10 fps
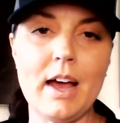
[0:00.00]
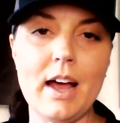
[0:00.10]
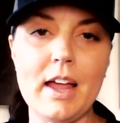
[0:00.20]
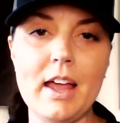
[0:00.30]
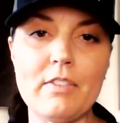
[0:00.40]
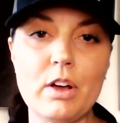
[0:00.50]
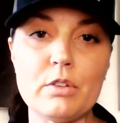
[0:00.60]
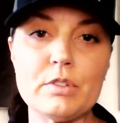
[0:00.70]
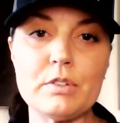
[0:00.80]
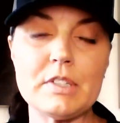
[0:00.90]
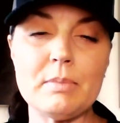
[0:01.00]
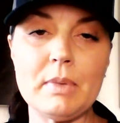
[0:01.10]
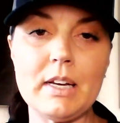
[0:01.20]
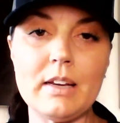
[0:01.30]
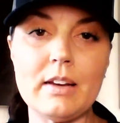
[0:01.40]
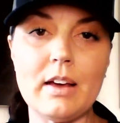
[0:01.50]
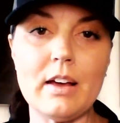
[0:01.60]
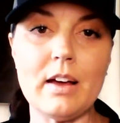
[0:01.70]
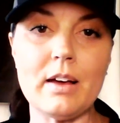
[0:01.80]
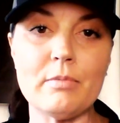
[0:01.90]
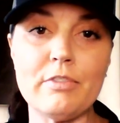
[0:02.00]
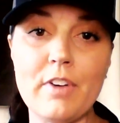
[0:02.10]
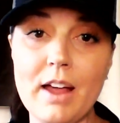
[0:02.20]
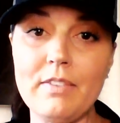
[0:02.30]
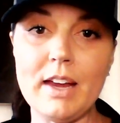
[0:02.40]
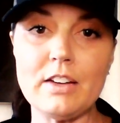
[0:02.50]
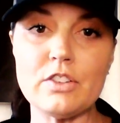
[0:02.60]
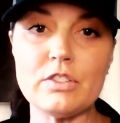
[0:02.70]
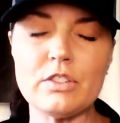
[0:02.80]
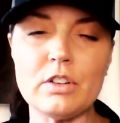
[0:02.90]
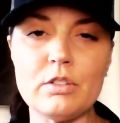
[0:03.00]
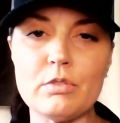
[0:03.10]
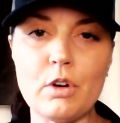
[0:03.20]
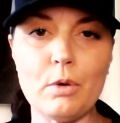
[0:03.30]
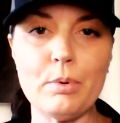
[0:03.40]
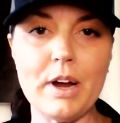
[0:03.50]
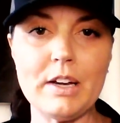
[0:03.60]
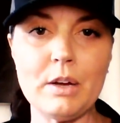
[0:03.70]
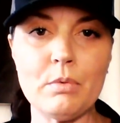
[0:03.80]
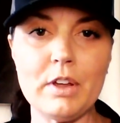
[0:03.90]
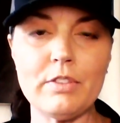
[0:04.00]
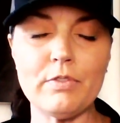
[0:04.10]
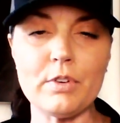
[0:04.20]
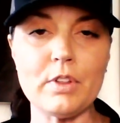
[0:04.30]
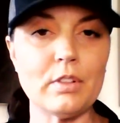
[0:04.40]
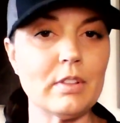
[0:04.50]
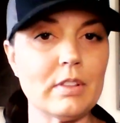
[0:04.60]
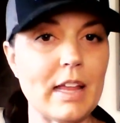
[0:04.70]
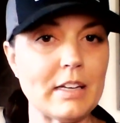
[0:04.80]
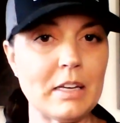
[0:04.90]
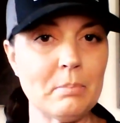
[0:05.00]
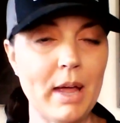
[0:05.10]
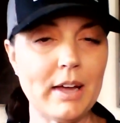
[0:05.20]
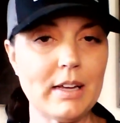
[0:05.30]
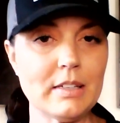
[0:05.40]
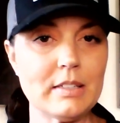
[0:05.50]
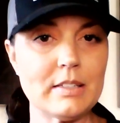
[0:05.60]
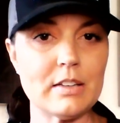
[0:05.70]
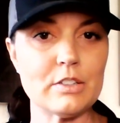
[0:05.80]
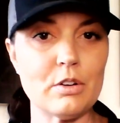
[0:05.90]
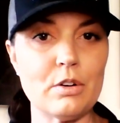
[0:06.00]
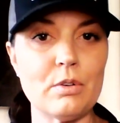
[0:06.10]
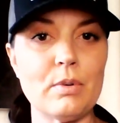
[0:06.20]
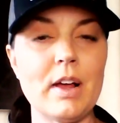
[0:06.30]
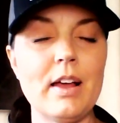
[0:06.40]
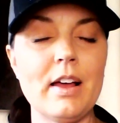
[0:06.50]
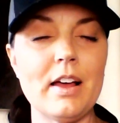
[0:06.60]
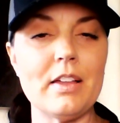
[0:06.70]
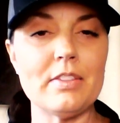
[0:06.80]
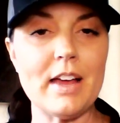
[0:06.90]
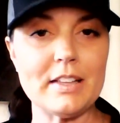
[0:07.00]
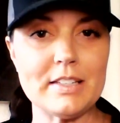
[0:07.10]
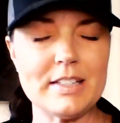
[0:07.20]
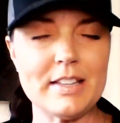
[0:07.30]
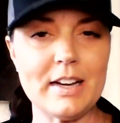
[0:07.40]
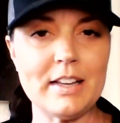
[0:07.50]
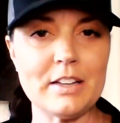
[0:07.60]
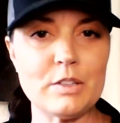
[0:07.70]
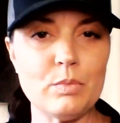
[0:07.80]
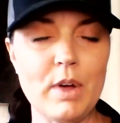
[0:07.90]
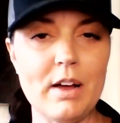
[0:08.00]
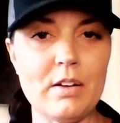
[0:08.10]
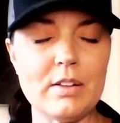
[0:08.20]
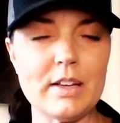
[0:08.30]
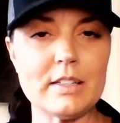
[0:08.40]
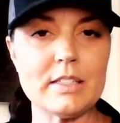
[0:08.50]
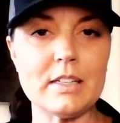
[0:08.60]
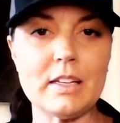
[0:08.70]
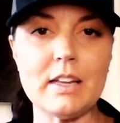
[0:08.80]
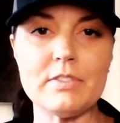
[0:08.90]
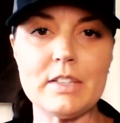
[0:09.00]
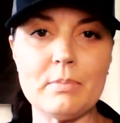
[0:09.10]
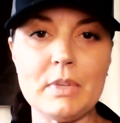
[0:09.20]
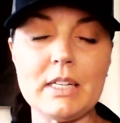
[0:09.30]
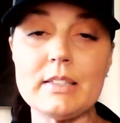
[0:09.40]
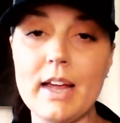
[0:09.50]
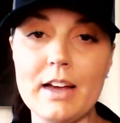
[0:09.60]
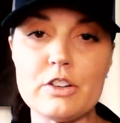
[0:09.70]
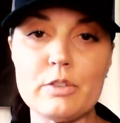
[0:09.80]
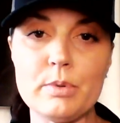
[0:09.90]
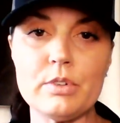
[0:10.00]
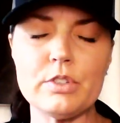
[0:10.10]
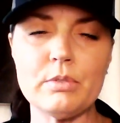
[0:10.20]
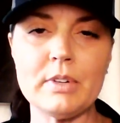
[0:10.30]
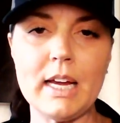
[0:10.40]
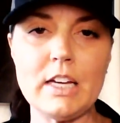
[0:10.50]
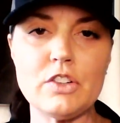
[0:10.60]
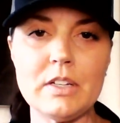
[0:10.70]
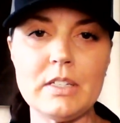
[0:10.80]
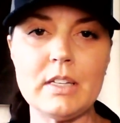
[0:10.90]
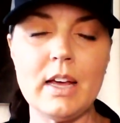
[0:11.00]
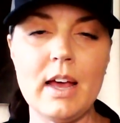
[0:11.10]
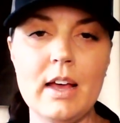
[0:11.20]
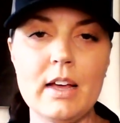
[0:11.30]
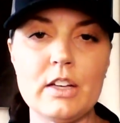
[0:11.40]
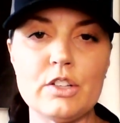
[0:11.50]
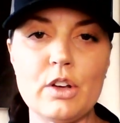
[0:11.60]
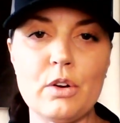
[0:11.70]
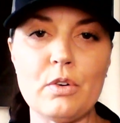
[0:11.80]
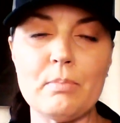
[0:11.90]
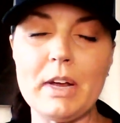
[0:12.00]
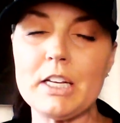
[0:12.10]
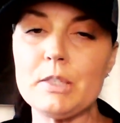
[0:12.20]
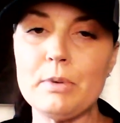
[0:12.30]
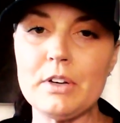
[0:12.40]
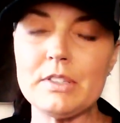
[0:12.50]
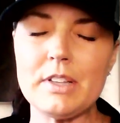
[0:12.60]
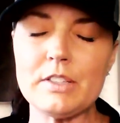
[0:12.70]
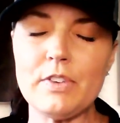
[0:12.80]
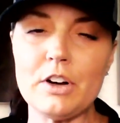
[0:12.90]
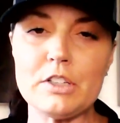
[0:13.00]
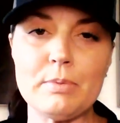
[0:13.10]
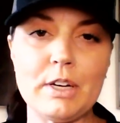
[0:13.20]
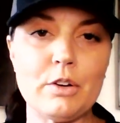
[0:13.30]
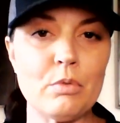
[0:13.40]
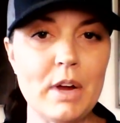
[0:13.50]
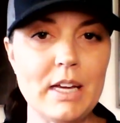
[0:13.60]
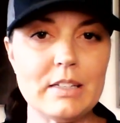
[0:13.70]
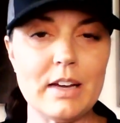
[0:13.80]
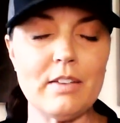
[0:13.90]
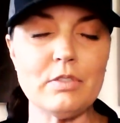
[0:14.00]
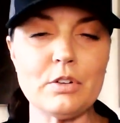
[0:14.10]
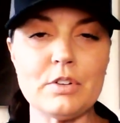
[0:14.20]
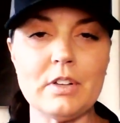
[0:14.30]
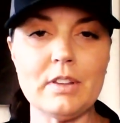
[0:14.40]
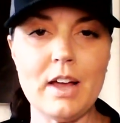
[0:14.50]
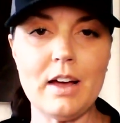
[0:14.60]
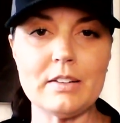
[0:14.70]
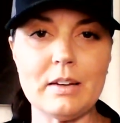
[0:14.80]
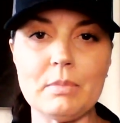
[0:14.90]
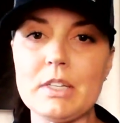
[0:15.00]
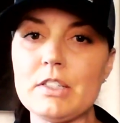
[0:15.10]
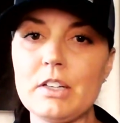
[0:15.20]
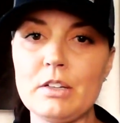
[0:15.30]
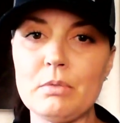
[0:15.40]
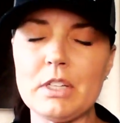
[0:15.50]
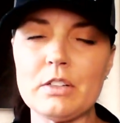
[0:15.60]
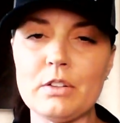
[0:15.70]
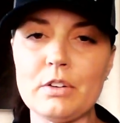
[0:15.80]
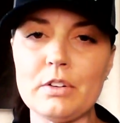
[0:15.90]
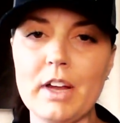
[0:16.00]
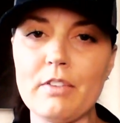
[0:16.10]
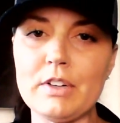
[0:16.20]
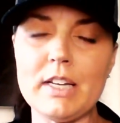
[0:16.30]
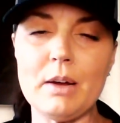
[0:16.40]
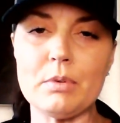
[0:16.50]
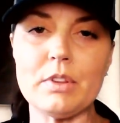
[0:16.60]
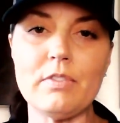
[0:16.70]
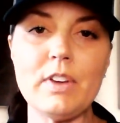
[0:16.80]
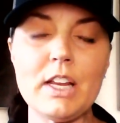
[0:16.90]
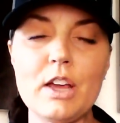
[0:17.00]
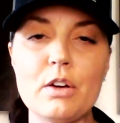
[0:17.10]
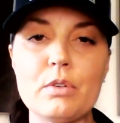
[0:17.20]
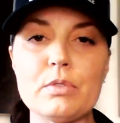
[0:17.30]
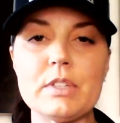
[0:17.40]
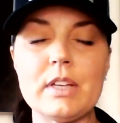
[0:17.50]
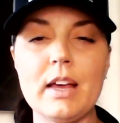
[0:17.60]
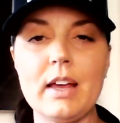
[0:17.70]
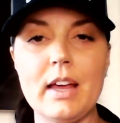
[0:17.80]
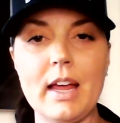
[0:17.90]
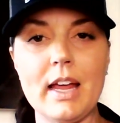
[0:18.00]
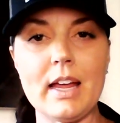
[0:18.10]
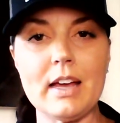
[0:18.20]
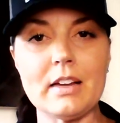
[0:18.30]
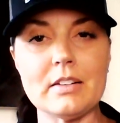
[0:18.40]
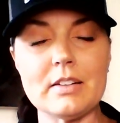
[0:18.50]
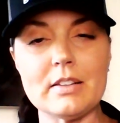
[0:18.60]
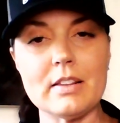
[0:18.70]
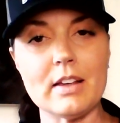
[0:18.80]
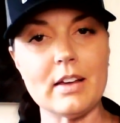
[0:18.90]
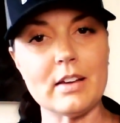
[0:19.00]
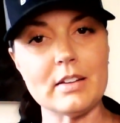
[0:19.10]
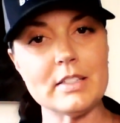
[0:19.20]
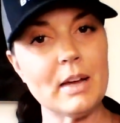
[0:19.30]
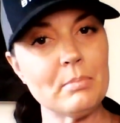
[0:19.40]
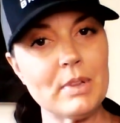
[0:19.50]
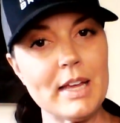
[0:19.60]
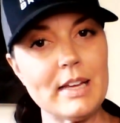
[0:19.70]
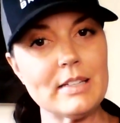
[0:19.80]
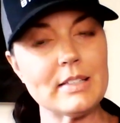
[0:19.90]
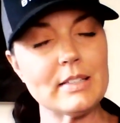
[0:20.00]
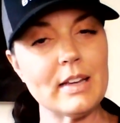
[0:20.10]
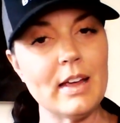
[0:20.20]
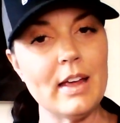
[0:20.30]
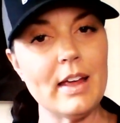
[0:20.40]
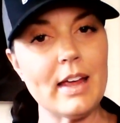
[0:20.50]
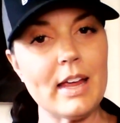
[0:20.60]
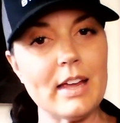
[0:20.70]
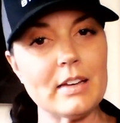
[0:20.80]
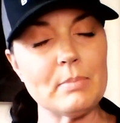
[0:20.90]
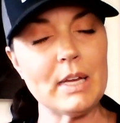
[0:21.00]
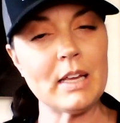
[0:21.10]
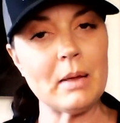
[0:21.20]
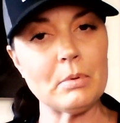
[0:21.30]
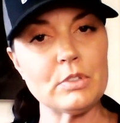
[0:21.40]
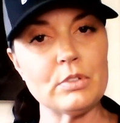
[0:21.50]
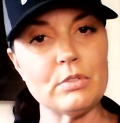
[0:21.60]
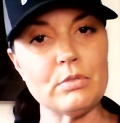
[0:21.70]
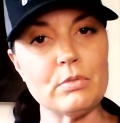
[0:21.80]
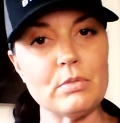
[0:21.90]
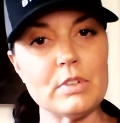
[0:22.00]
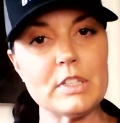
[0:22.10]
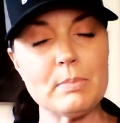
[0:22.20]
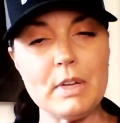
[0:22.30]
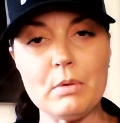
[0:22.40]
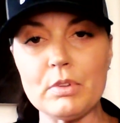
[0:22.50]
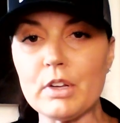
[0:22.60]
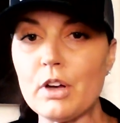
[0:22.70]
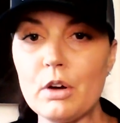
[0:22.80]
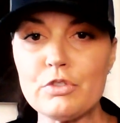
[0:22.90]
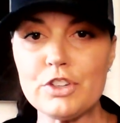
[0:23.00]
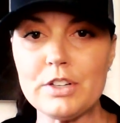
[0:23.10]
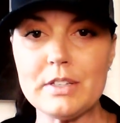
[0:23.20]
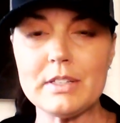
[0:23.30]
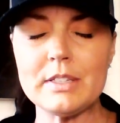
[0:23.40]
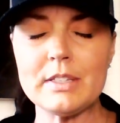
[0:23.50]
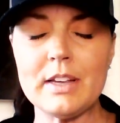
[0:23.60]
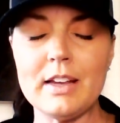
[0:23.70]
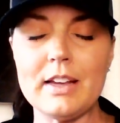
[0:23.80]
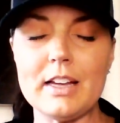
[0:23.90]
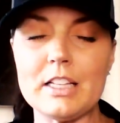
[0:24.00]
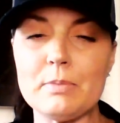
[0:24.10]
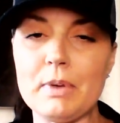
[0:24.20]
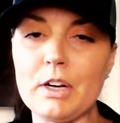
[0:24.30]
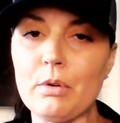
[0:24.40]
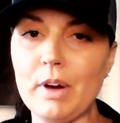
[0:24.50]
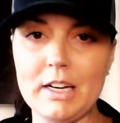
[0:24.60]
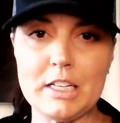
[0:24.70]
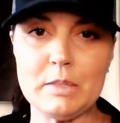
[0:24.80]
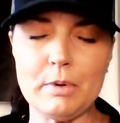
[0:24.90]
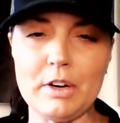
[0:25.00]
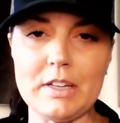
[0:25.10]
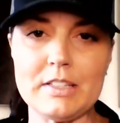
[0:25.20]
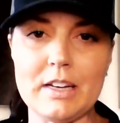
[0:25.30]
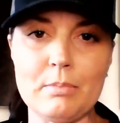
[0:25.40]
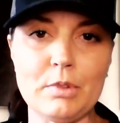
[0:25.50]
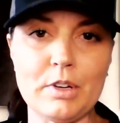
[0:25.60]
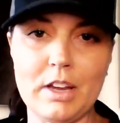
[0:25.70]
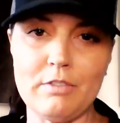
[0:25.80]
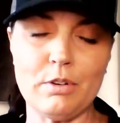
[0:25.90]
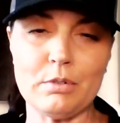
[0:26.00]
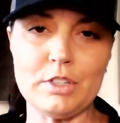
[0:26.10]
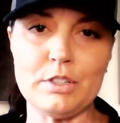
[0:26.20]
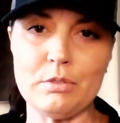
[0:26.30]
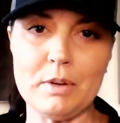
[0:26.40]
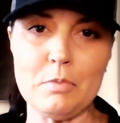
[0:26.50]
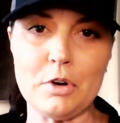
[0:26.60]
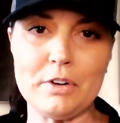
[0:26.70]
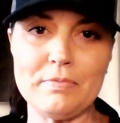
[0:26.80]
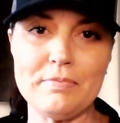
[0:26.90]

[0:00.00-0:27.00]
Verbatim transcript: I have also submitted um, five agents to do co-branding with for the lending packets. So that's exciting as well to give something tangible to an agent. So my experience thus far has been great. I've learned a lot. I'm continuing to learn every day with the videos and the templates and being able to speak with the coaches. It's been a great experience and I'm looking forward to doing more.